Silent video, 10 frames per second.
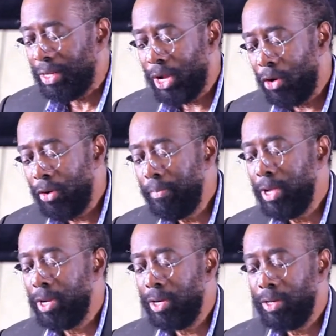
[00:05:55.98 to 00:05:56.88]

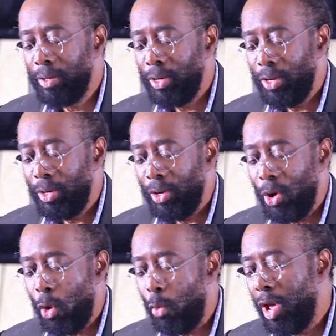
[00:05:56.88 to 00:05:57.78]
Caribbean,
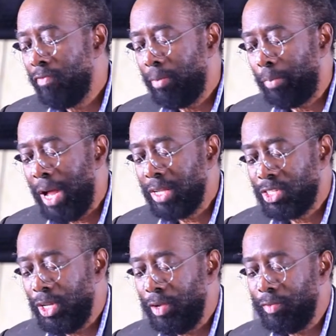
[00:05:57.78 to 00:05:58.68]
or wherever
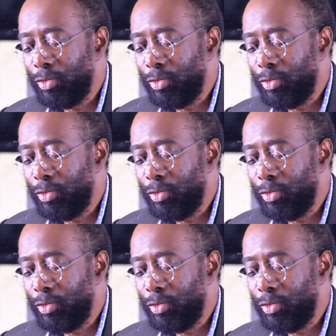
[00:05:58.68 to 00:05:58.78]
Blacks live